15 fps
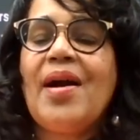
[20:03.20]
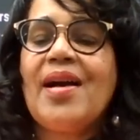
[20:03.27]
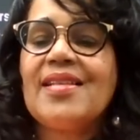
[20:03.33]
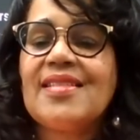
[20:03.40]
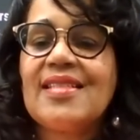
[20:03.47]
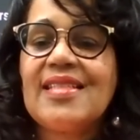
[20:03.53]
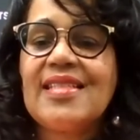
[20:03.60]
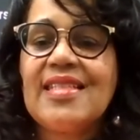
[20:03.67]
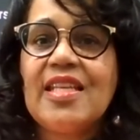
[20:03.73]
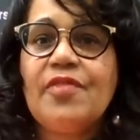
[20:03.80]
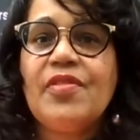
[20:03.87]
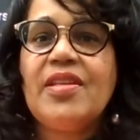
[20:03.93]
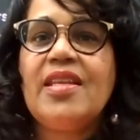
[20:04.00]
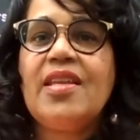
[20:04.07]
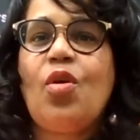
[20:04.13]

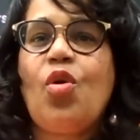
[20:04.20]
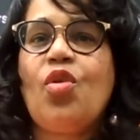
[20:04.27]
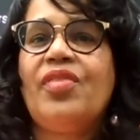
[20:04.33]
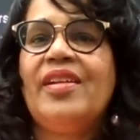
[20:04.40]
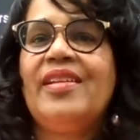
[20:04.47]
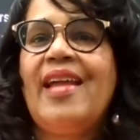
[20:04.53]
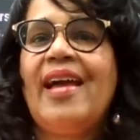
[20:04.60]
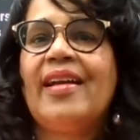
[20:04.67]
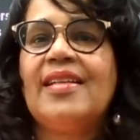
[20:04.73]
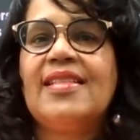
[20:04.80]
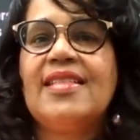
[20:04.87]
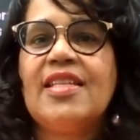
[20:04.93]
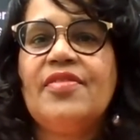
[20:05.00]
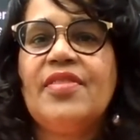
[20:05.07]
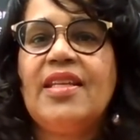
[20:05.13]
positivity over
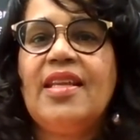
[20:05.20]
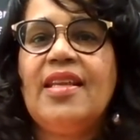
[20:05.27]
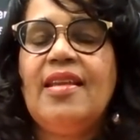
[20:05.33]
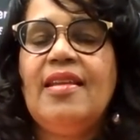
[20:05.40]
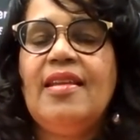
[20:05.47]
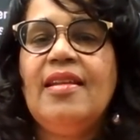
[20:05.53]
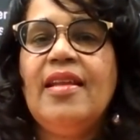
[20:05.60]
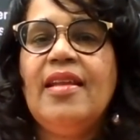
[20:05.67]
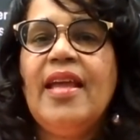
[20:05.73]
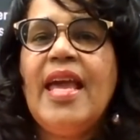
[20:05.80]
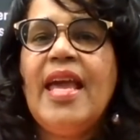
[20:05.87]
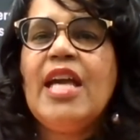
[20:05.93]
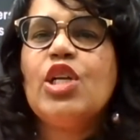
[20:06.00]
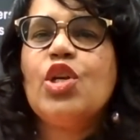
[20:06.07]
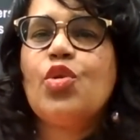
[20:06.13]
negativity,
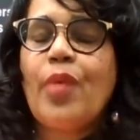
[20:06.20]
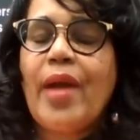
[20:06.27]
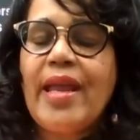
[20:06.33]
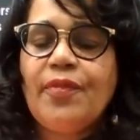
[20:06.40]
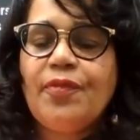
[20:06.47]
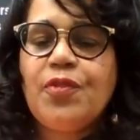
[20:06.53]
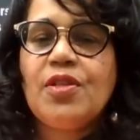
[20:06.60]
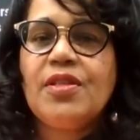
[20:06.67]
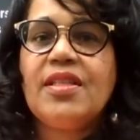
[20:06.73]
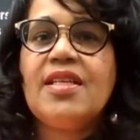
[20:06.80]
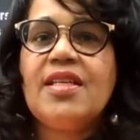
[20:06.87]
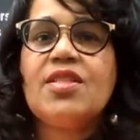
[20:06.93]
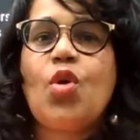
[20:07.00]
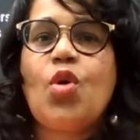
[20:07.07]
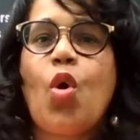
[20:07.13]

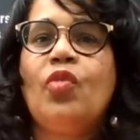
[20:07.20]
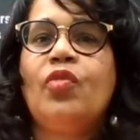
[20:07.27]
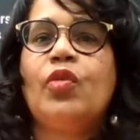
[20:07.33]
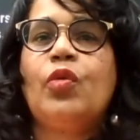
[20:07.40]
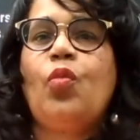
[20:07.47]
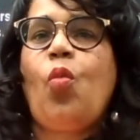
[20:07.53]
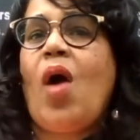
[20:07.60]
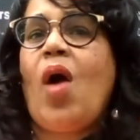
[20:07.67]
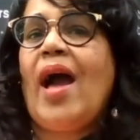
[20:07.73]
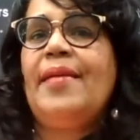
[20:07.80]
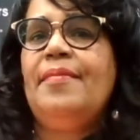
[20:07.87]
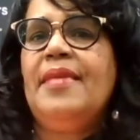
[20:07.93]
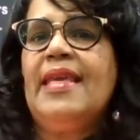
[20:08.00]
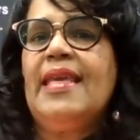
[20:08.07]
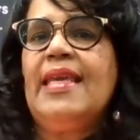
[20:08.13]
gratefulness over why
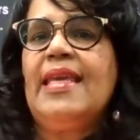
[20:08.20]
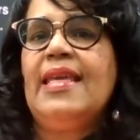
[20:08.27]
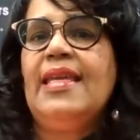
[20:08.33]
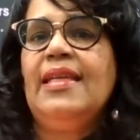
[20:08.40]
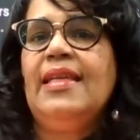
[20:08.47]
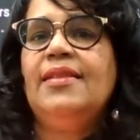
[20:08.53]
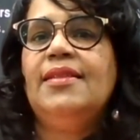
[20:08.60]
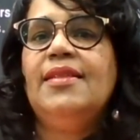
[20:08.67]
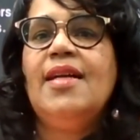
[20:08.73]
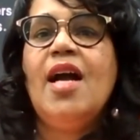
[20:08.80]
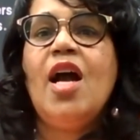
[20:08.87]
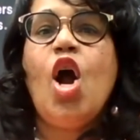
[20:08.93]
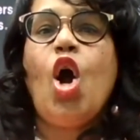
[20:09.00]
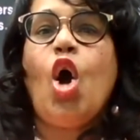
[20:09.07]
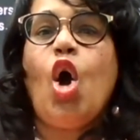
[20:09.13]
me,
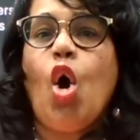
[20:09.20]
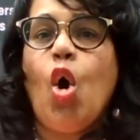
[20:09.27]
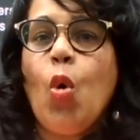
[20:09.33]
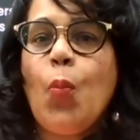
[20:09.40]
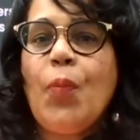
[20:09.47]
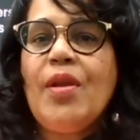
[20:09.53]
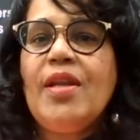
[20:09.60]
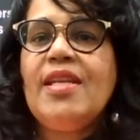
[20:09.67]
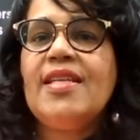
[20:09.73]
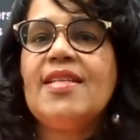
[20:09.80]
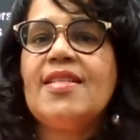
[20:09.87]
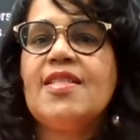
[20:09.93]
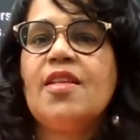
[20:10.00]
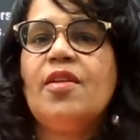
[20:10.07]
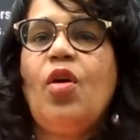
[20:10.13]

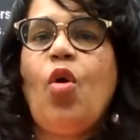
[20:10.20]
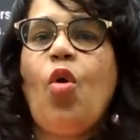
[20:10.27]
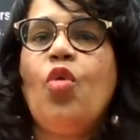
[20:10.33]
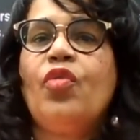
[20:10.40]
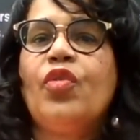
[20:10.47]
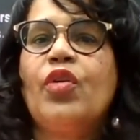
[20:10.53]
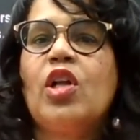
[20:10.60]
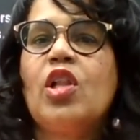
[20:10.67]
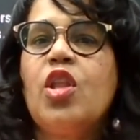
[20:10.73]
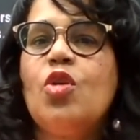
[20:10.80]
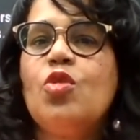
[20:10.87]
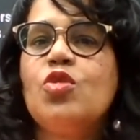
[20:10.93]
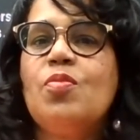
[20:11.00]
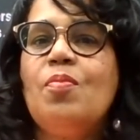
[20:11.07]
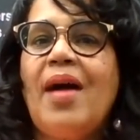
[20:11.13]
openness over
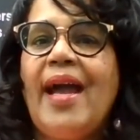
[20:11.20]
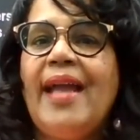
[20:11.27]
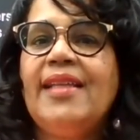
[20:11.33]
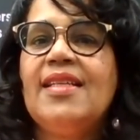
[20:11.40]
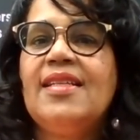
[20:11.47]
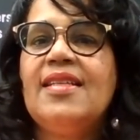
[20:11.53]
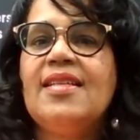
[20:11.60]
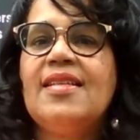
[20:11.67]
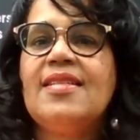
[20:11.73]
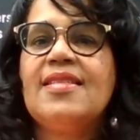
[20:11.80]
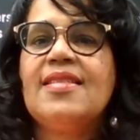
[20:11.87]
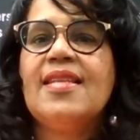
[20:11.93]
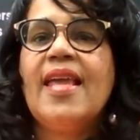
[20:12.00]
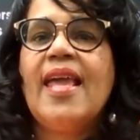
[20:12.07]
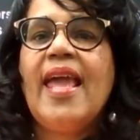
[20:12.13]
closed
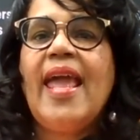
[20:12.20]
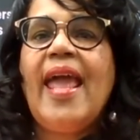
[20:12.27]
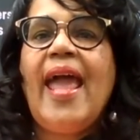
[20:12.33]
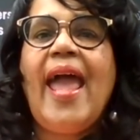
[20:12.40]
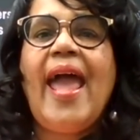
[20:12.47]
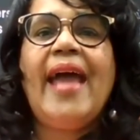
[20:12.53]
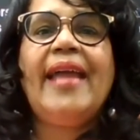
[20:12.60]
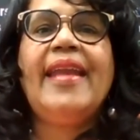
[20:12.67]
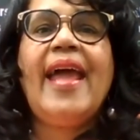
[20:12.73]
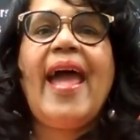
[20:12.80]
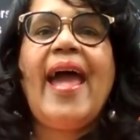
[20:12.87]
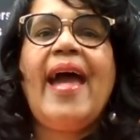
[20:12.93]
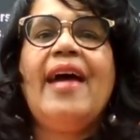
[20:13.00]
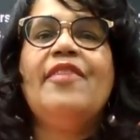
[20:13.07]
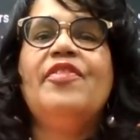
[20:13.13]
mindedness, and
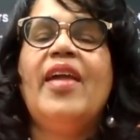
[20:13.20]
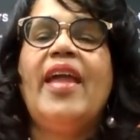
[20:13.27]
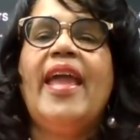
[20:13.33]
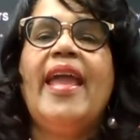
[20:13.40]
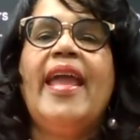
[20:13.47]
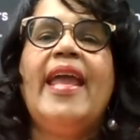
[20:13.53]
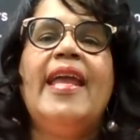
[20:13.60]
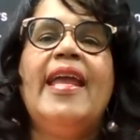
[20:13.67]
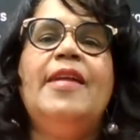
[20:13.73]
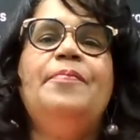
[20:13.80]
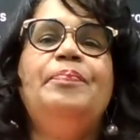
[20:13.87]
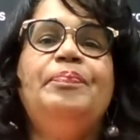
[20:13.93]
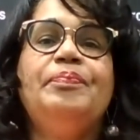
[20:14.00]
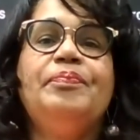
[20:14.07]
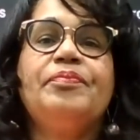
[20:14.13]
have a